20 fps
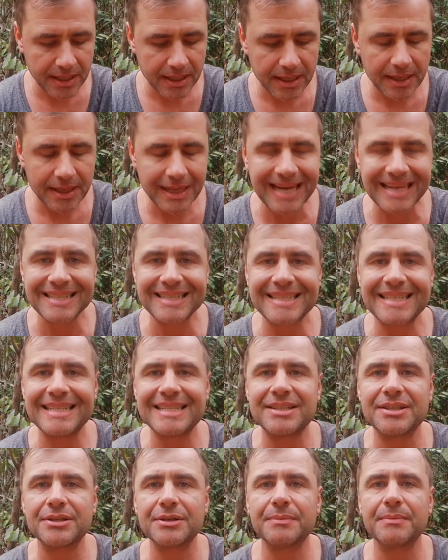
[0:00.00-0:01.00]
That
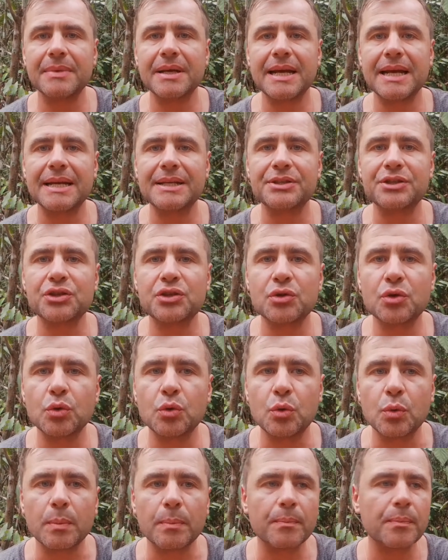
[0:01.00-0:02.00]
system is
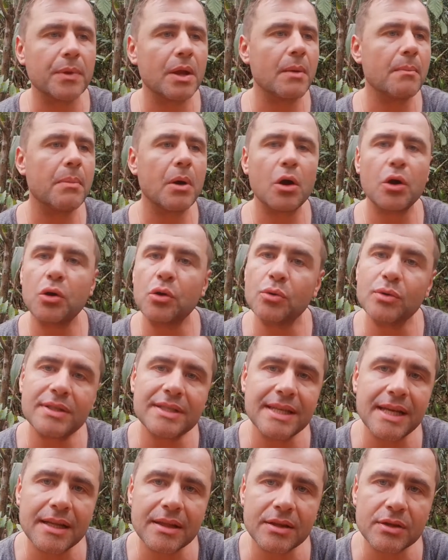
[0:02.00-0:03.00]
school. But who
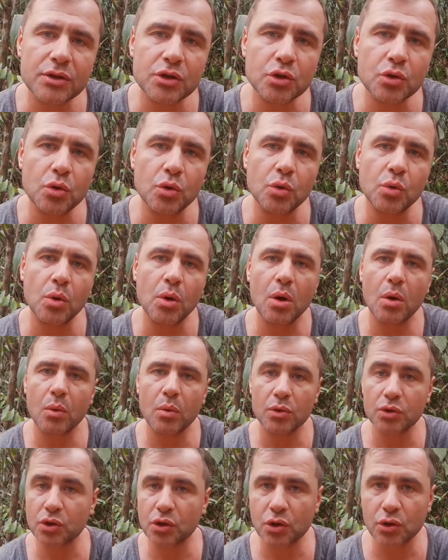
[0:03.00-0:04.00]
said that school
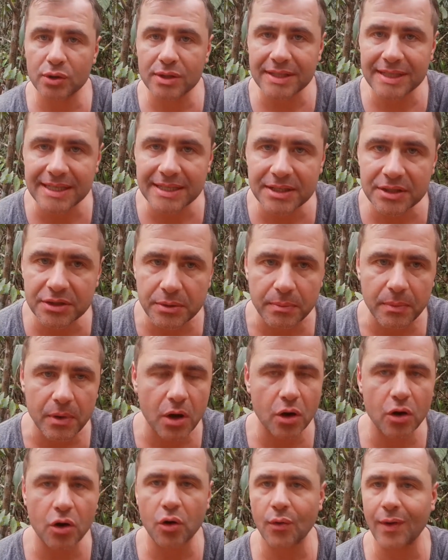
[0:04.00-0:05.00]
was a good system, a
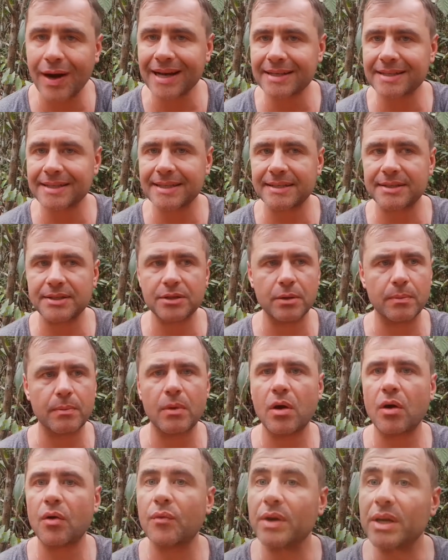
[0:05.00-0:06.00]
correct system,
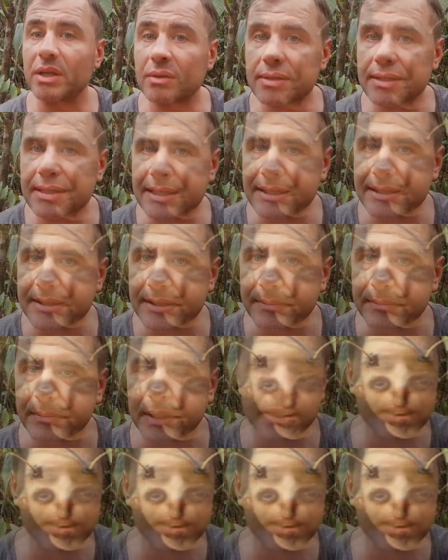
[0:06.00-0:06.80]
a real system?